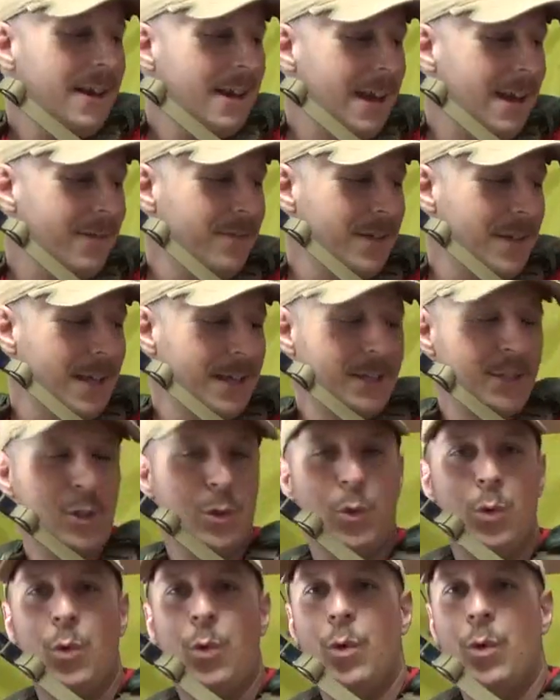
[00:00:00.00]

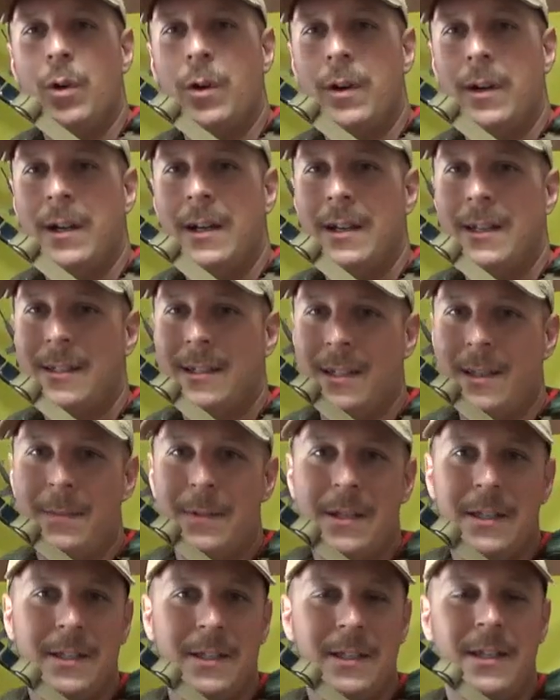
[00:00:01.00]
AVS or
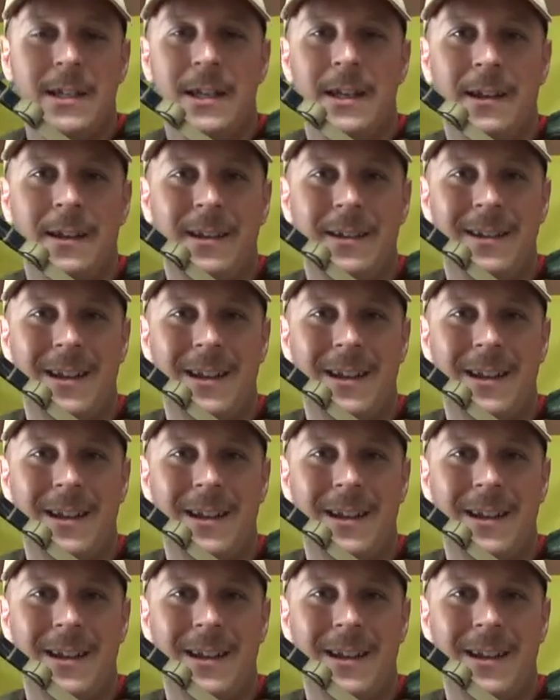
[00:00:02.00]
CPC.